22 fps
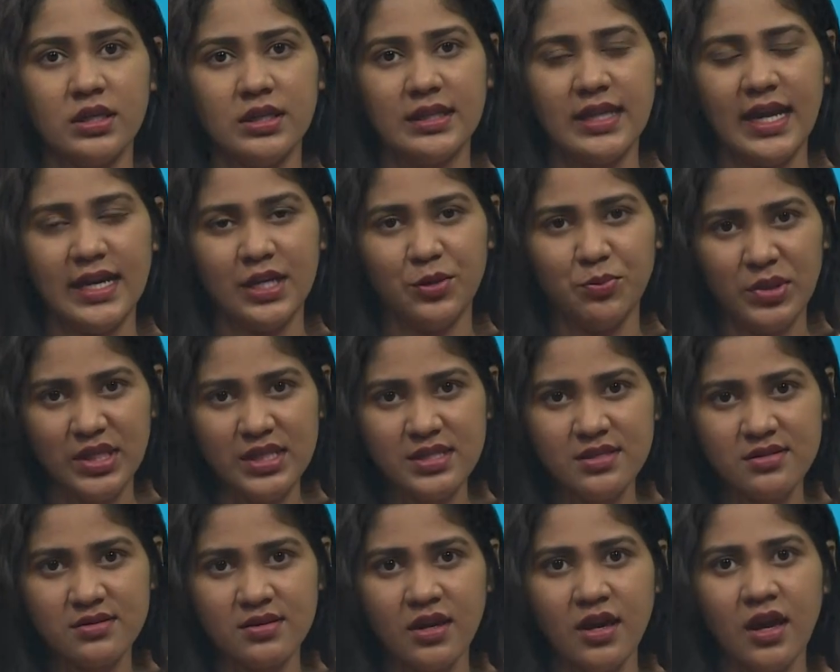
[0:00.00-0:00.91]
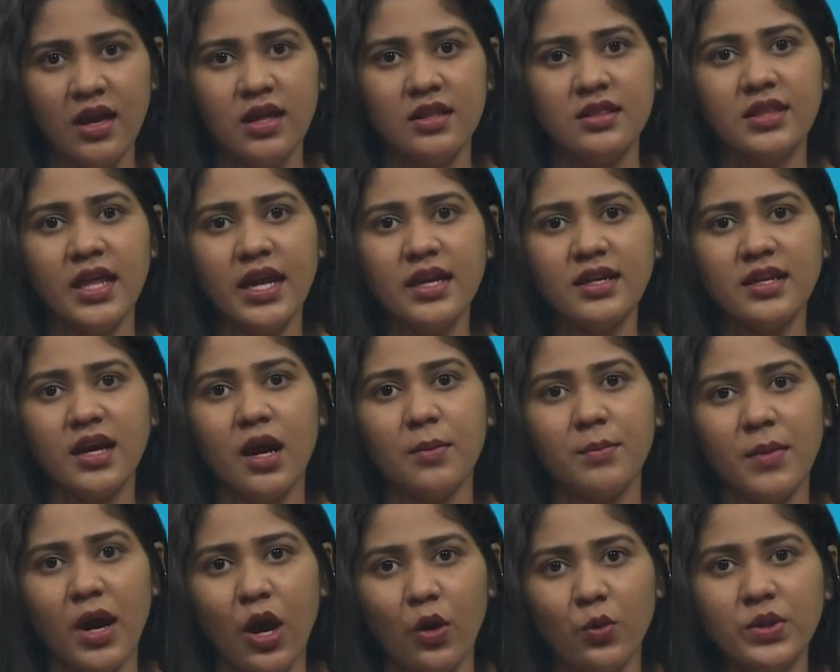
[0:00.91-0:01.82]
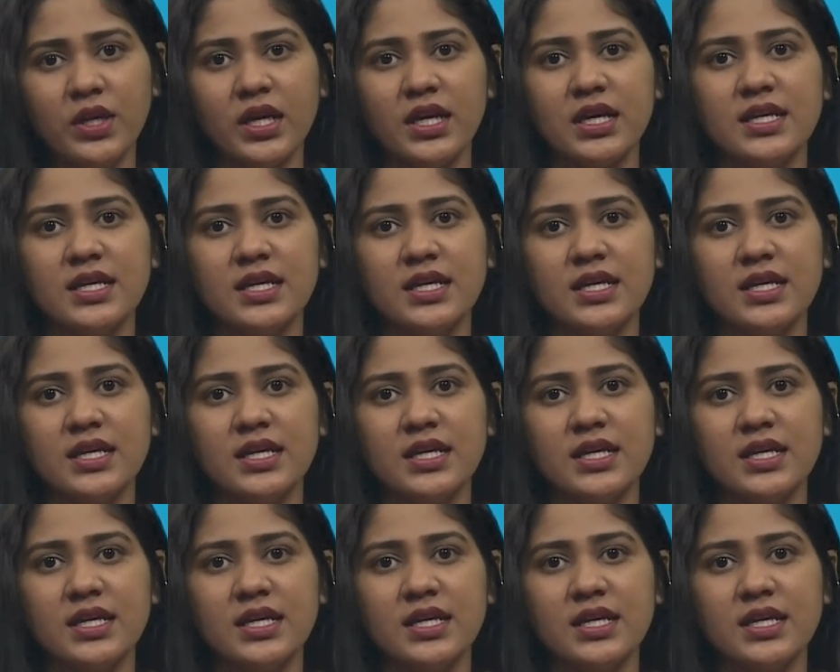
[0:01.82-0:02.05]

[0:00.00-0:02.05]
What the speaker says: That means, net amount